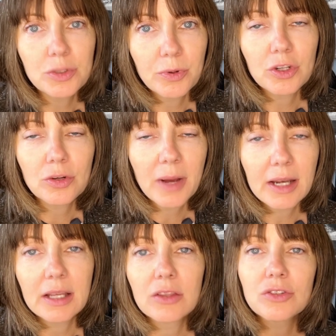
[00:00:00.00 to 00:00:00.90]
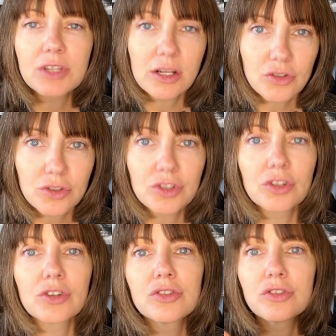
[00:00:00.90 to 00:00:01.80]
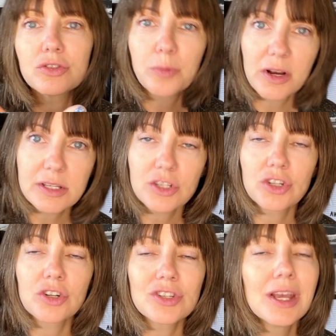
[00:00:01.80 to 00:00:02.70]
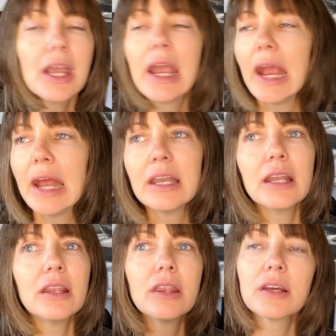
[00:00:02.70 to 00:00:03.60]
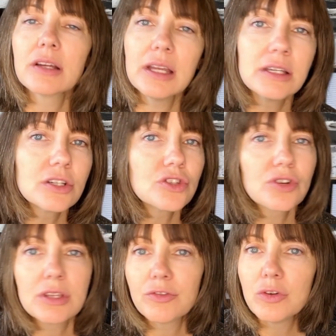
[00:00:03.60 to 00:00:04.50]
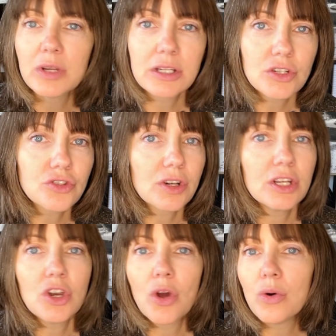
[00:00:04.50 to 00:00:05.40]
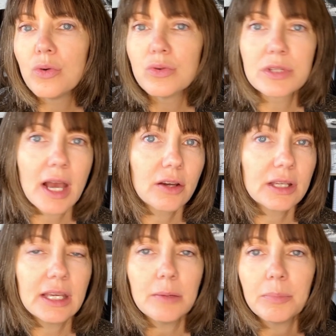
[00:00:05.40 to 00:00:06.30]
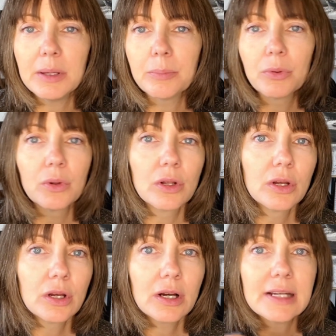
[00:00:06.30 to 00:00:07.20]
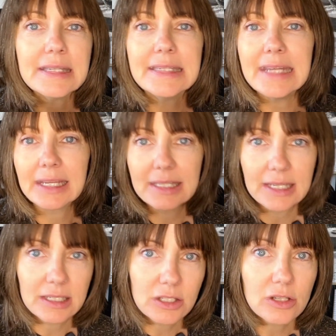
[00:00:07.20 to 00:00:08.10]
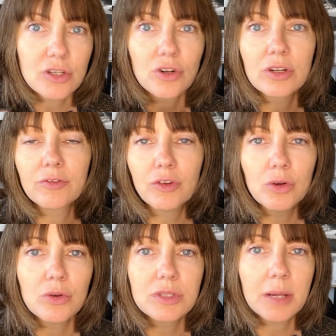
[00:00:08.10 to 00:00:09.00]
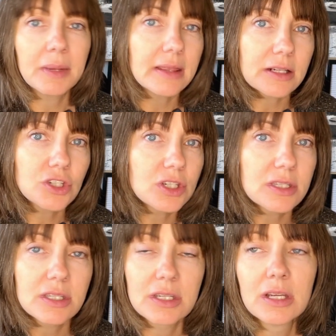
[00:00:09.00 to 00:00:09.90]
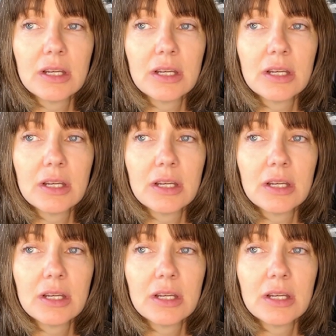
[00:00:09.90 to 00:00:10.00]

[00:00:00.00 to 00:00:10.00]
you put in your body. There's natural sugars, there's processed sugars. And the industry, the food industry, knows how to keep people addicted to certain foods. I mean, that's just